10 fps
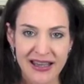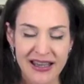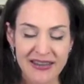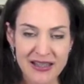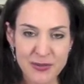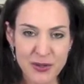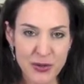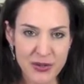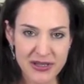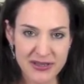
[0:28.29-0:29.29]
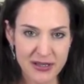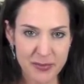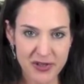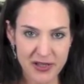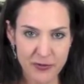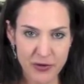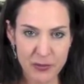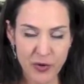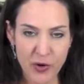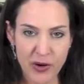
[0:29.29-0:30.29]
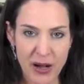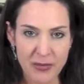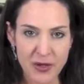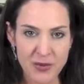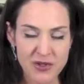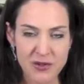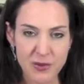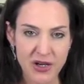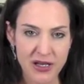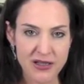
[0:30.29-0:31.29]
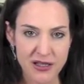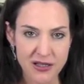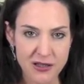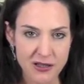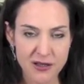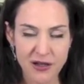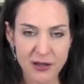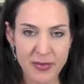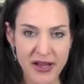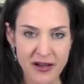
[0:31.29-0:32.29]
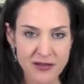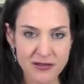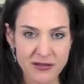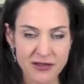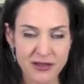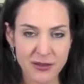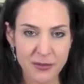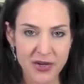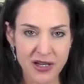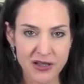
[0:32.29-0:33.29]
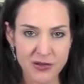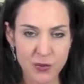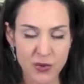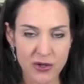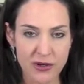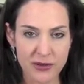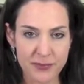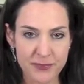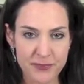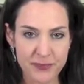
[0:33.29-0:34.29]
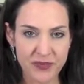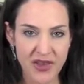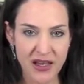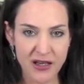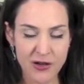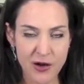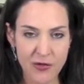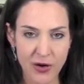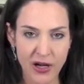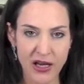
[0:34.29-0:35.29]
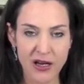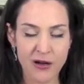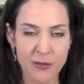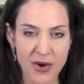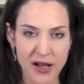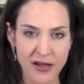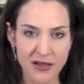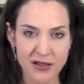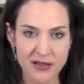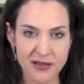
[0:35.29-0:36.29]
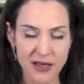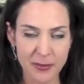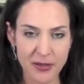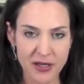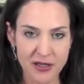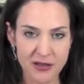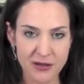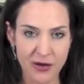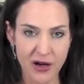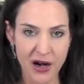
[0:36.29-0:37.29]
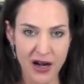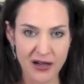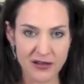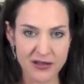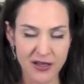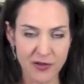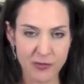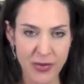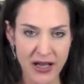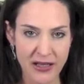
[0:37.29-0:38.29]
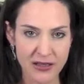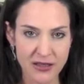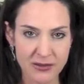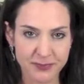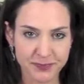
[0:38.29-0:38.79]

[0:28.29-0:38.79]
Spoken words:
And that's what holistic belief reprogramming, which is what I teach, is all about, because we're letting go of our ego mind and stepping into our higher self mind.